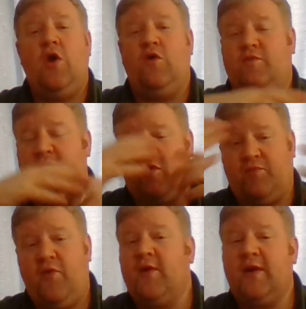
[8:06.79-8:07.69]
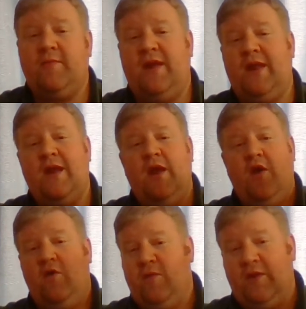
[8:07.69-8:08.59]
who's been supporting me,
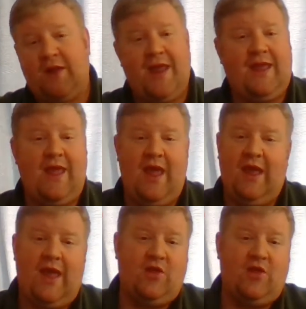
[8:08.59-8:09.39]
who's been liking